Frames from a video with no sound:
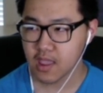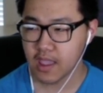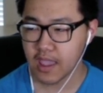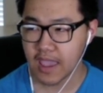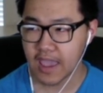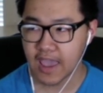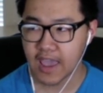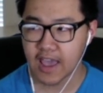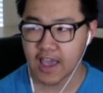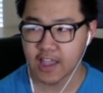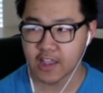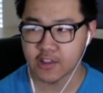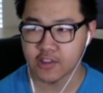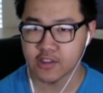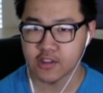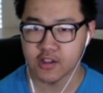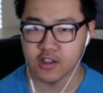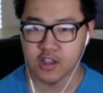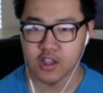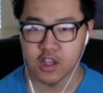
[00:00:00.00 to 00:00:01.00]

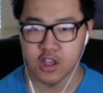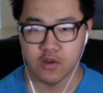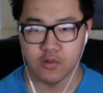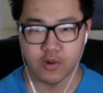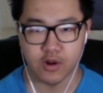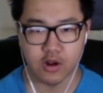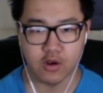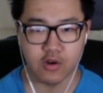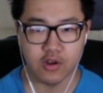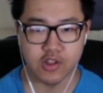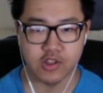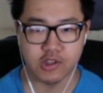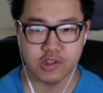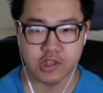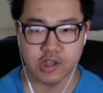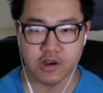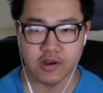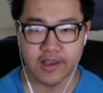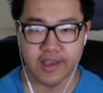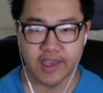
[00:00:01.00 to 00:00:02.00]
And we're going to
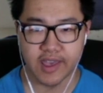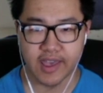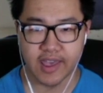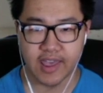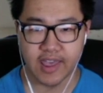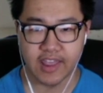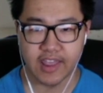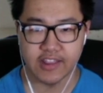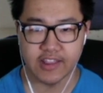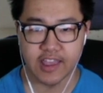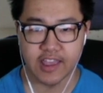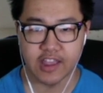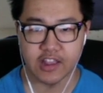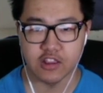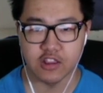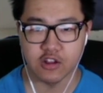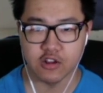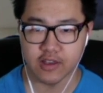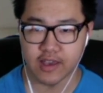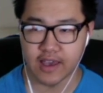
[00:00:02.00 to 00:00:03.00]
go ahead
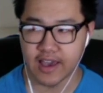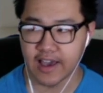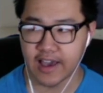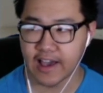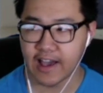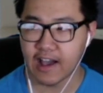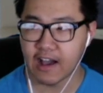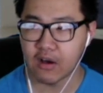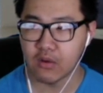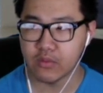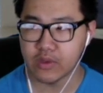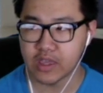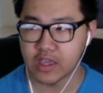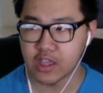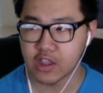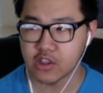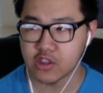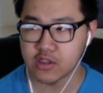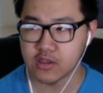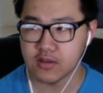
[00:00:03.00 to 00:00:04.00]
and look at how we
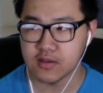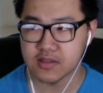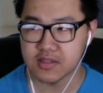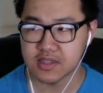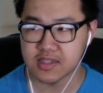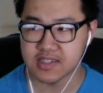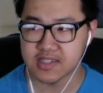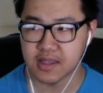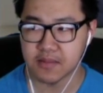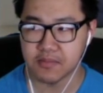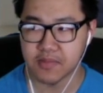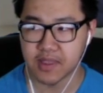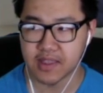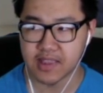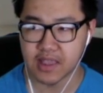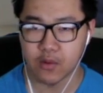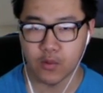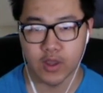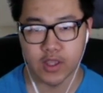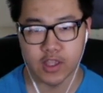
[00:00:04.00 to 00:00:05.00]
can use the subnet
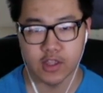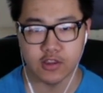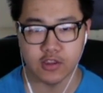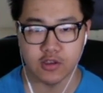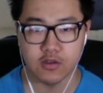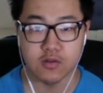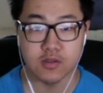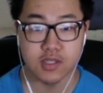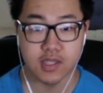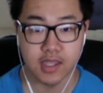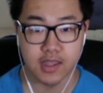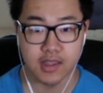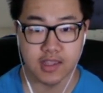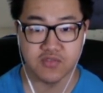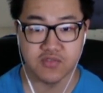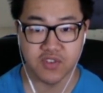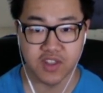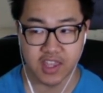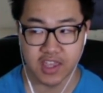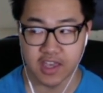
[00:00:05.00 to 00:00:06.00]
that we deduced in
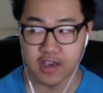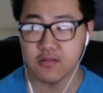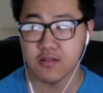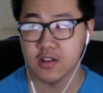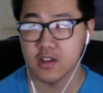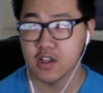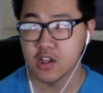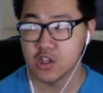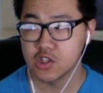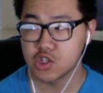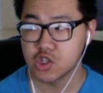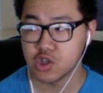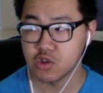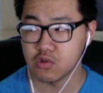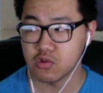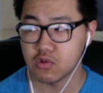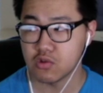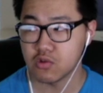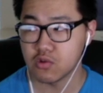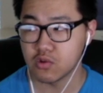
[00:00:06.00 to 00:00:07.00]
this video
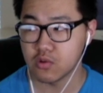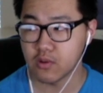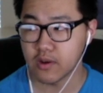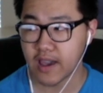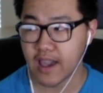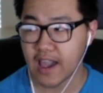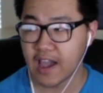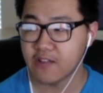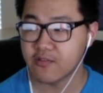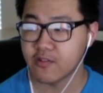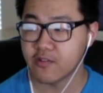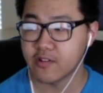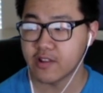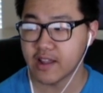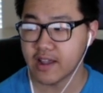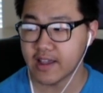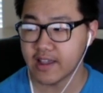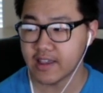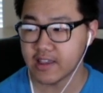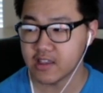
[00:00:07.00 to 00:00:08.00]
to
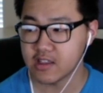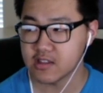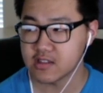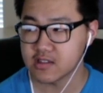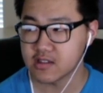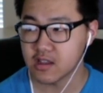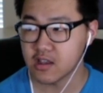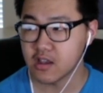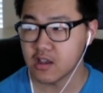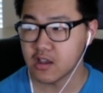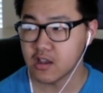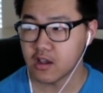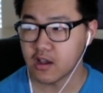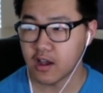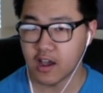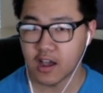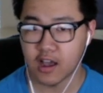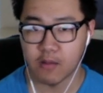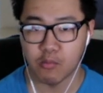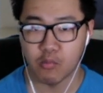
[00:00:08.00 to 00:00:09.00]
advertise
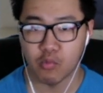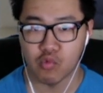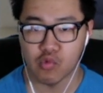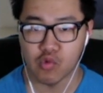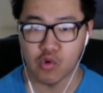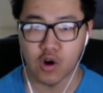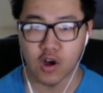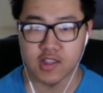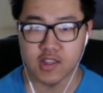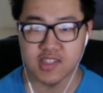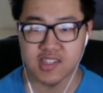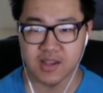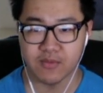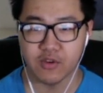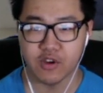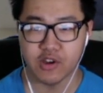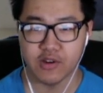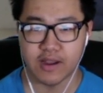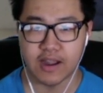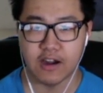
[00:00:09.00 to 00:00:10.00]
one
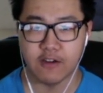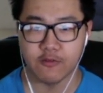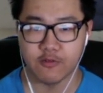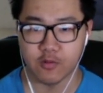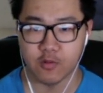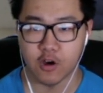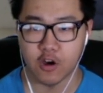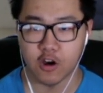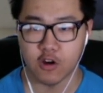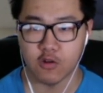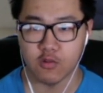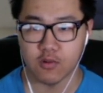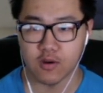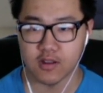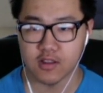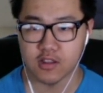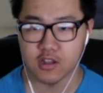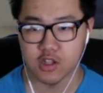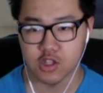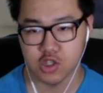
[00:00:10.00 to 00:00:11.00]
summary route from
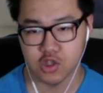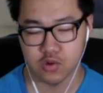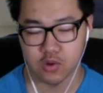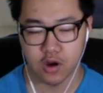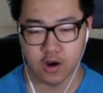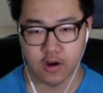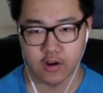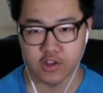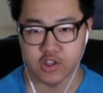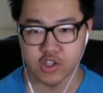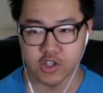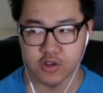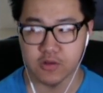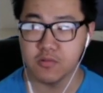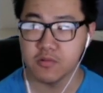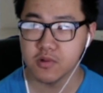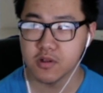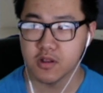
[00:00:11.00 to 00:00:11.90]
R1 to R2,